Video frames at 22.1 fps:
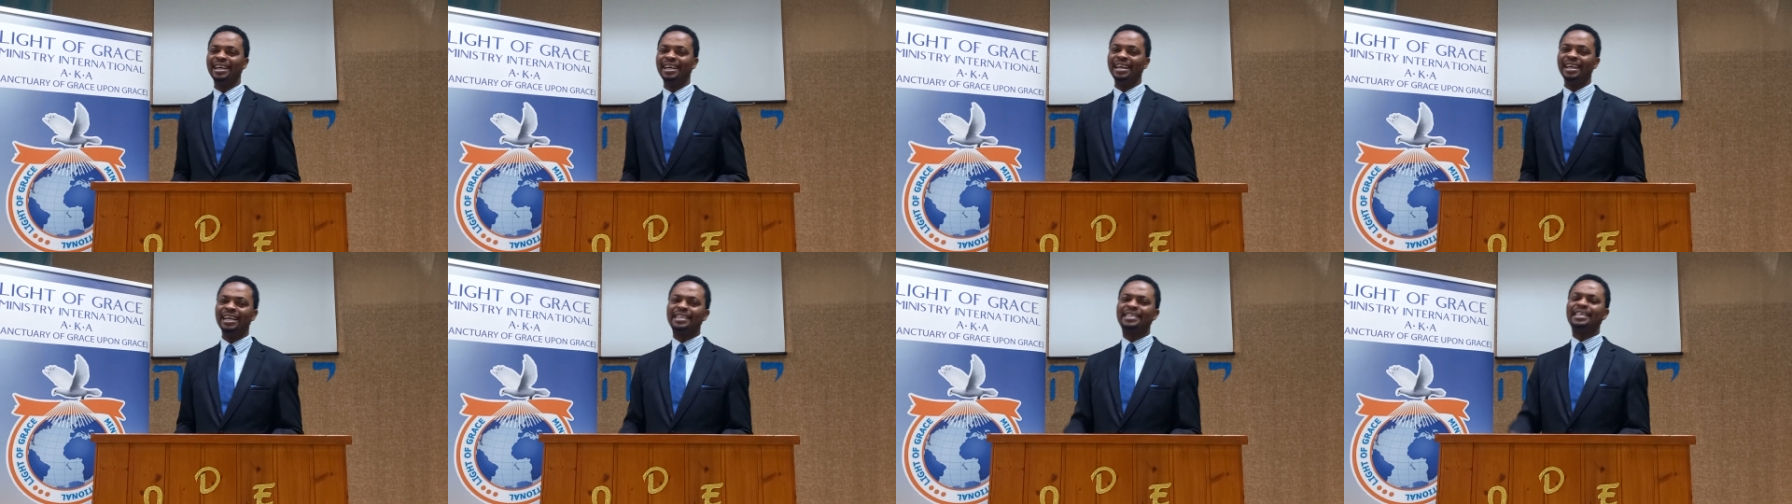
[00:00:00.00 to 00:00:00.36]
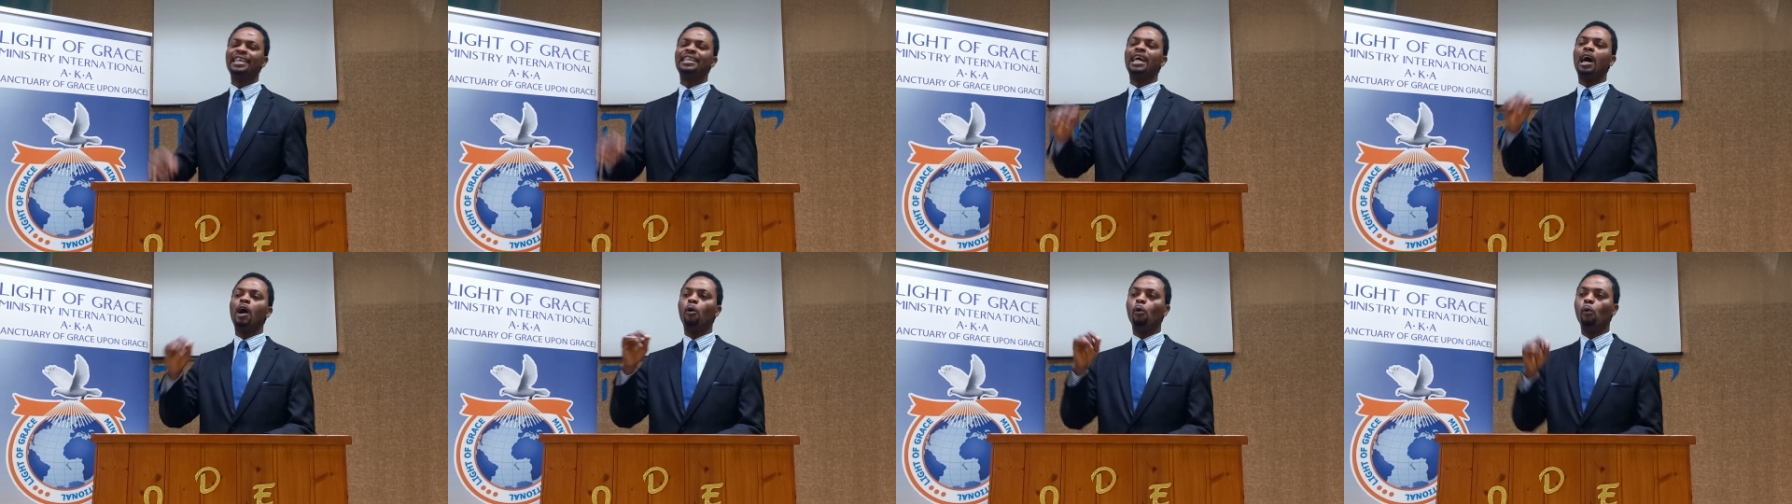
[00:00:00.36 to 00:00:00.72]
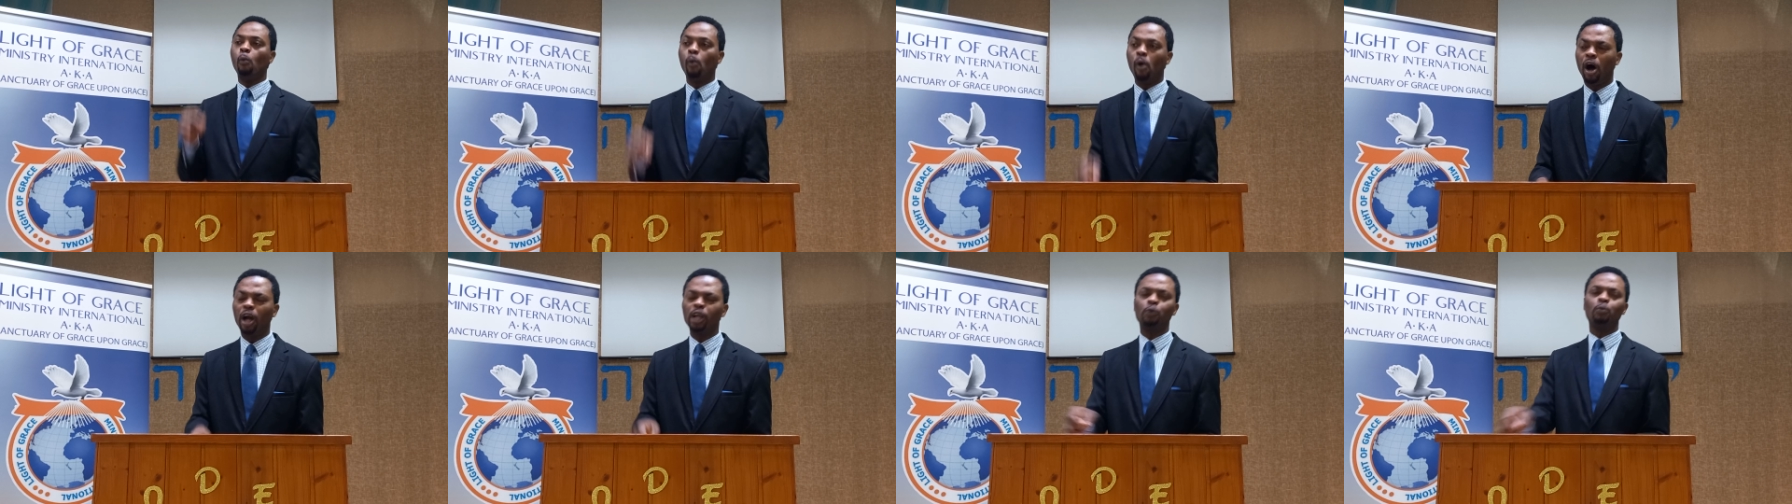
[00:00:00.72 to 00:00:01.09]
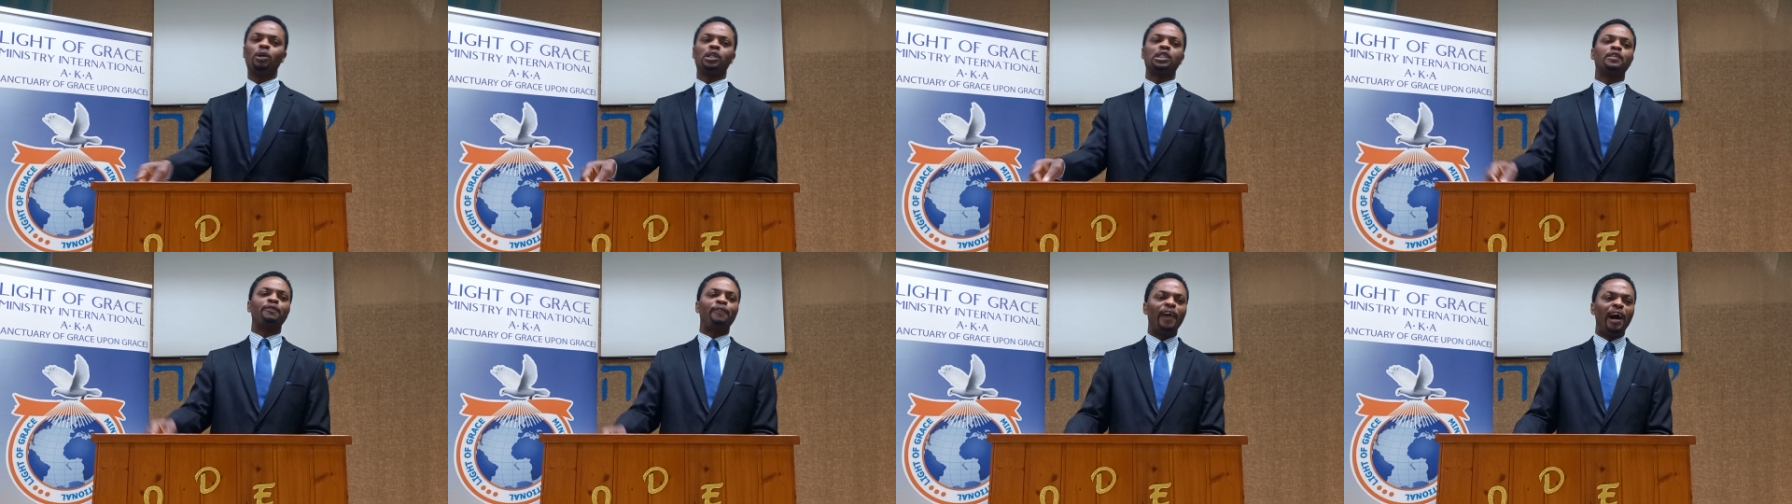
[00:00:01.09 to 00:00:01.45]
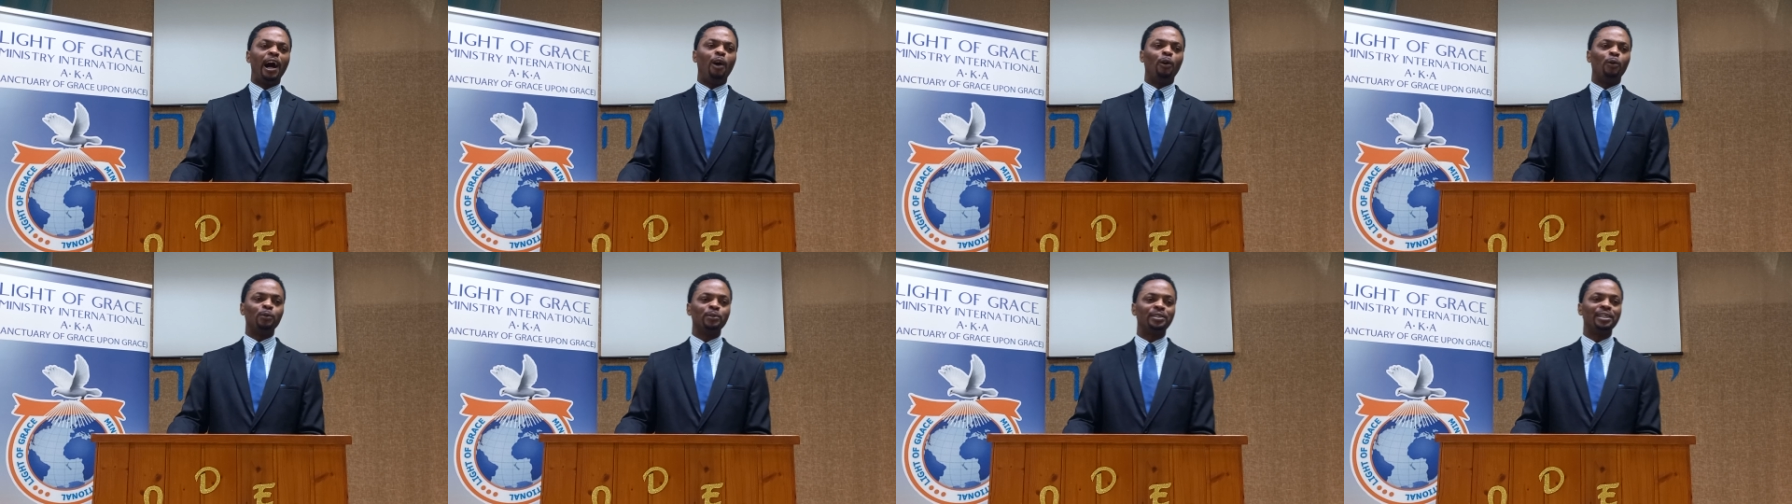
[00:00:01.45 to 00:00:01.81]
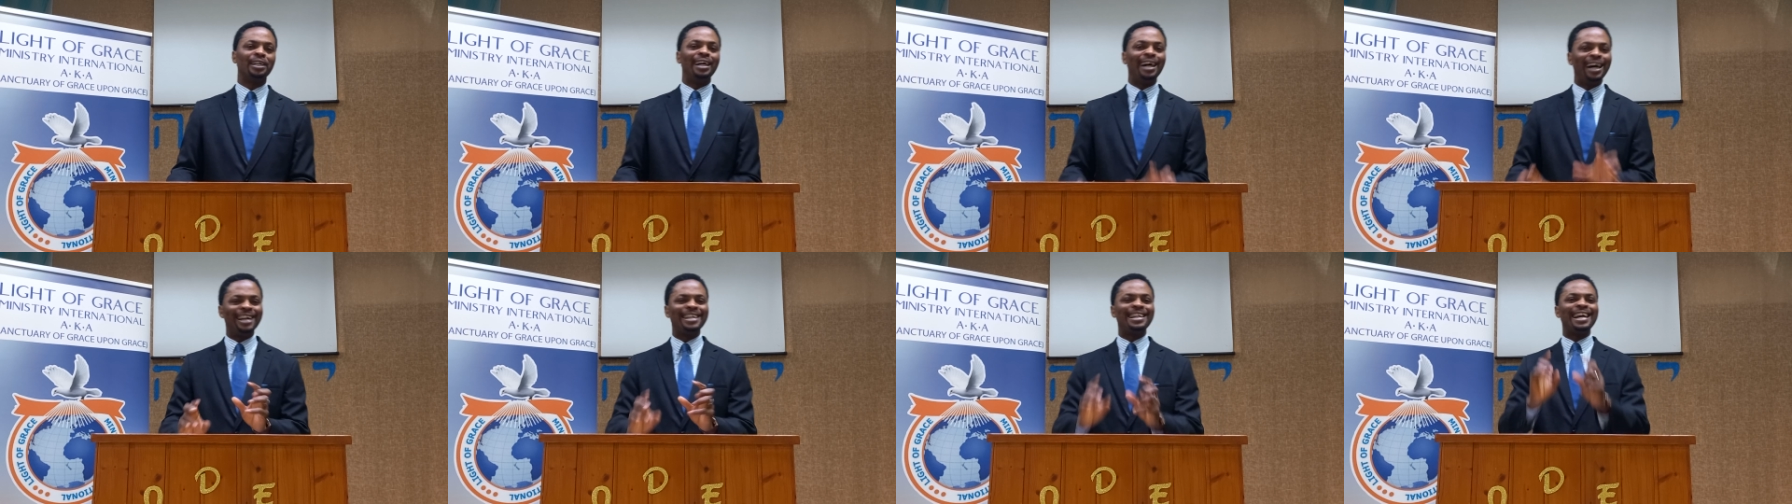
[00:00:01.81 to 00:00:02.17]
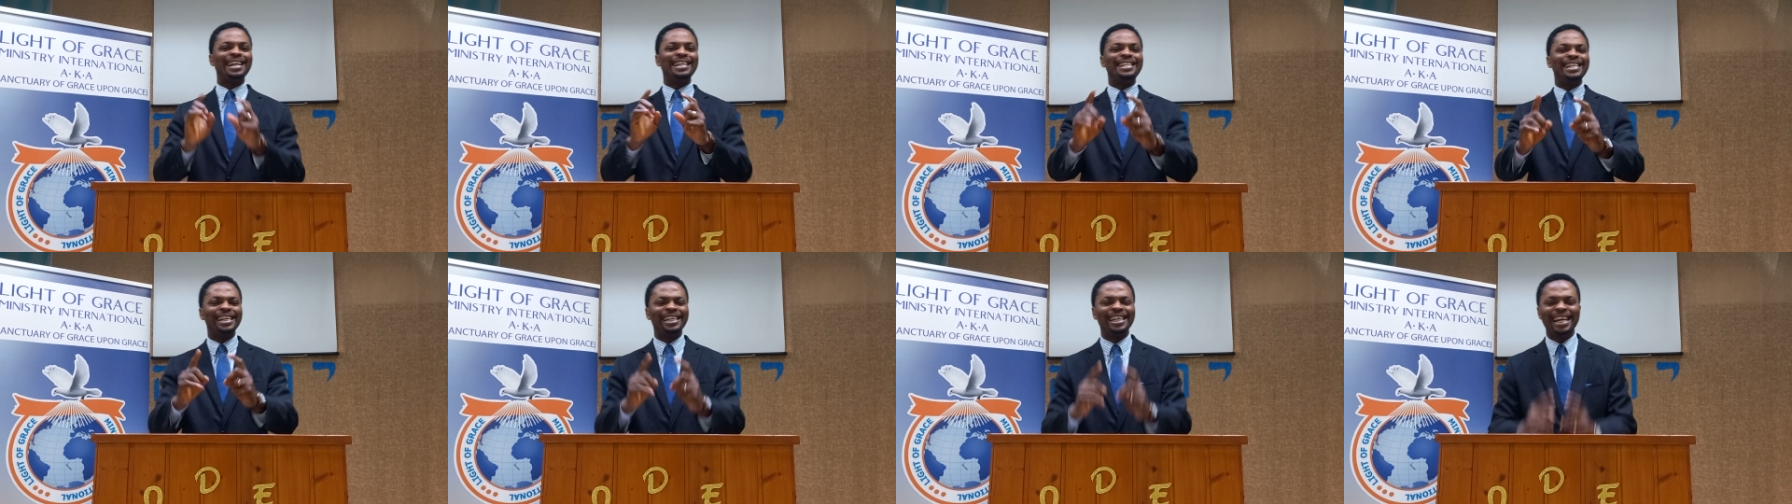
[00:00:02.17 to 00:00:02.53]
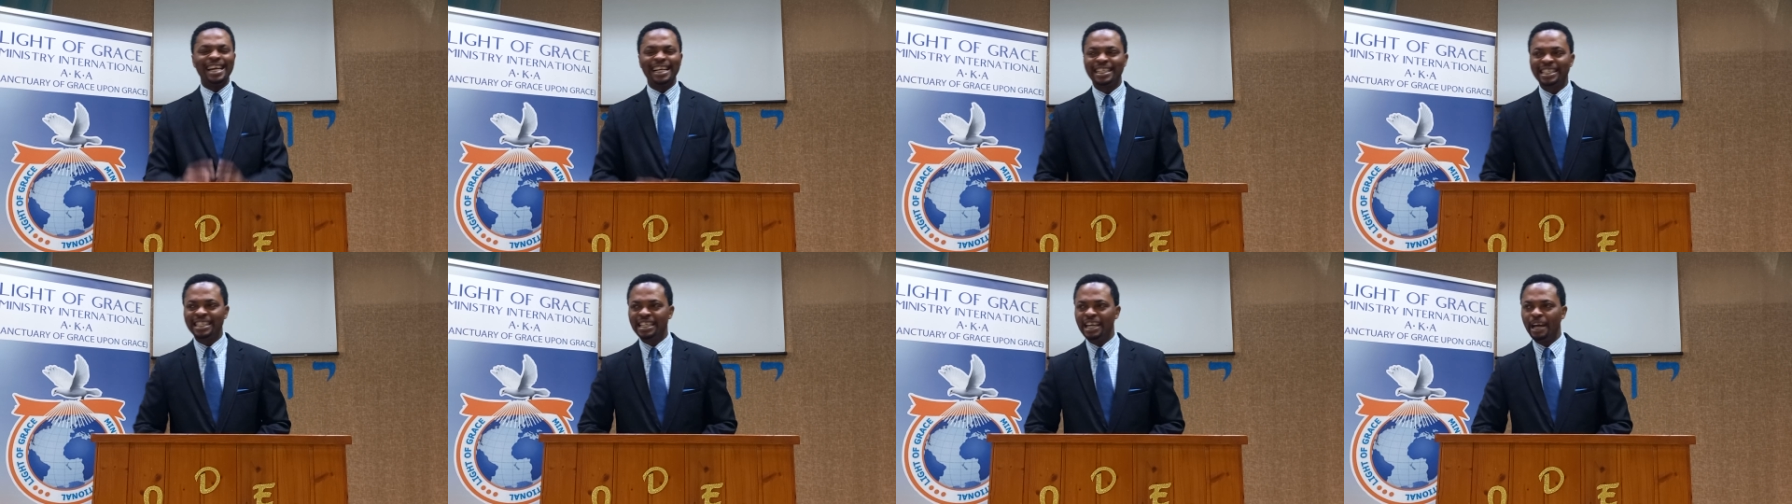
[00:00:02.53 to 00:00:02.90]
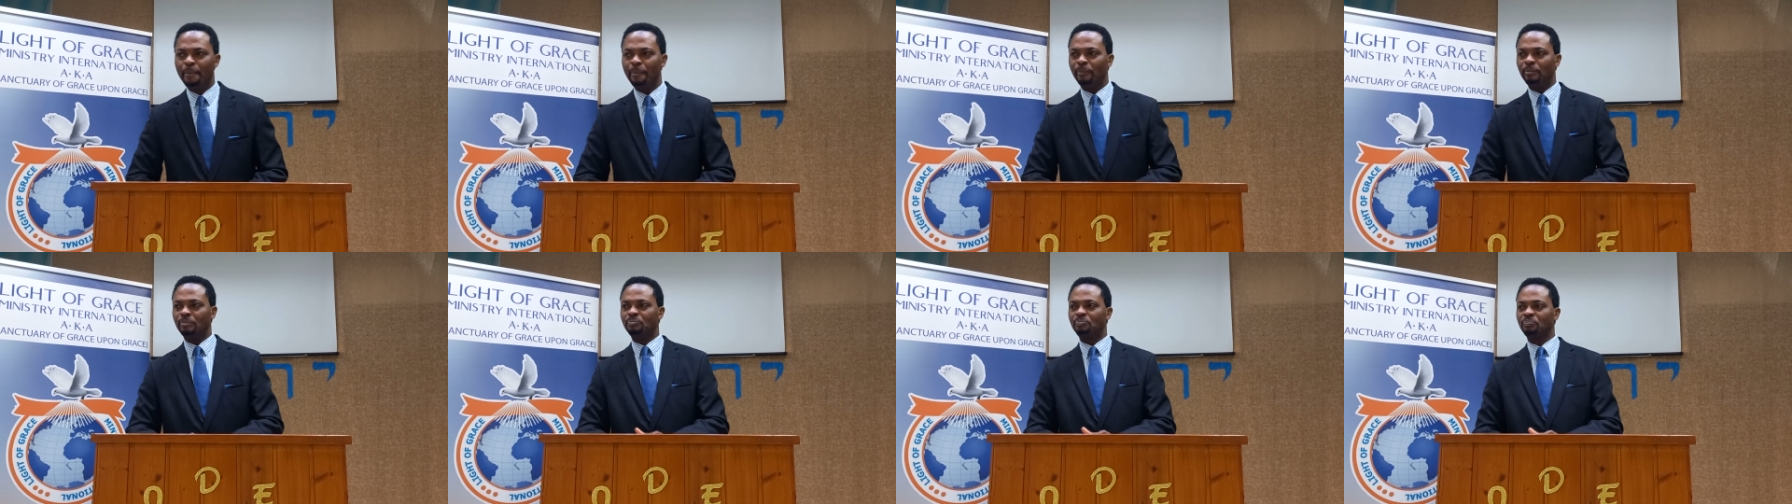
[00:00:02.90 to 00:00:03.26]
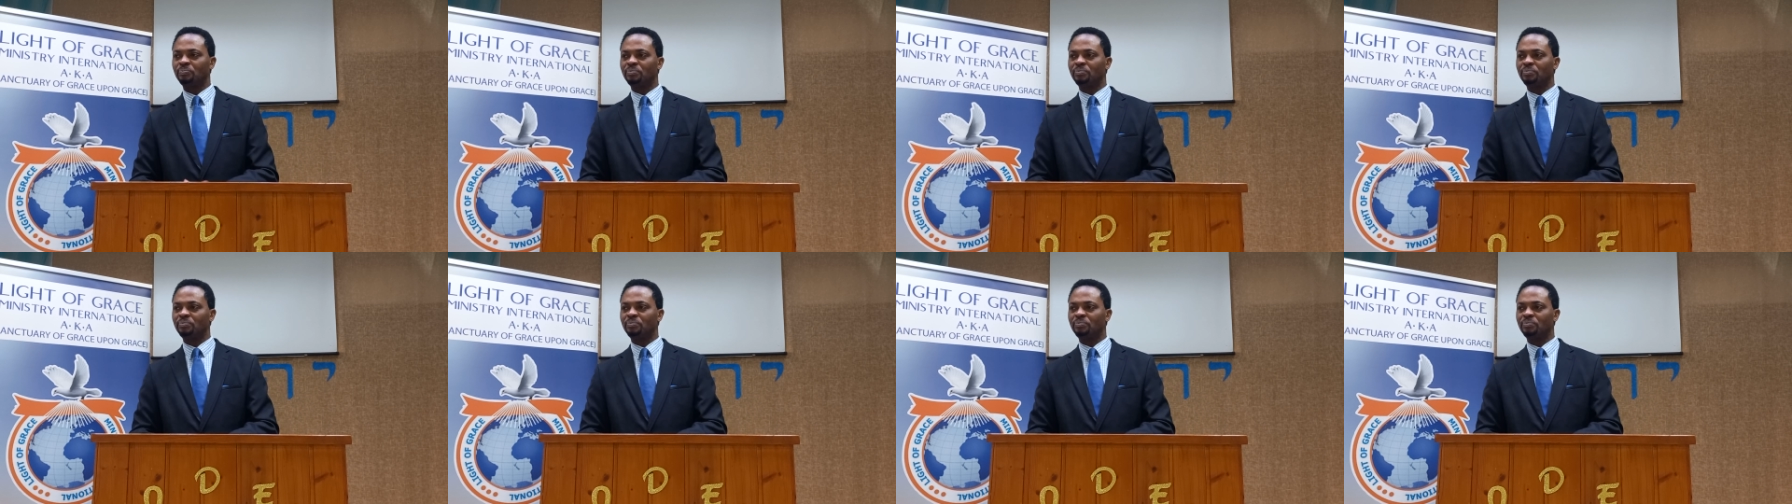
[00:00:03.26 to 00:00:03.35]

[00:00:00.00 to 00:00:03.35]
It said, The word was found, and I did eat them.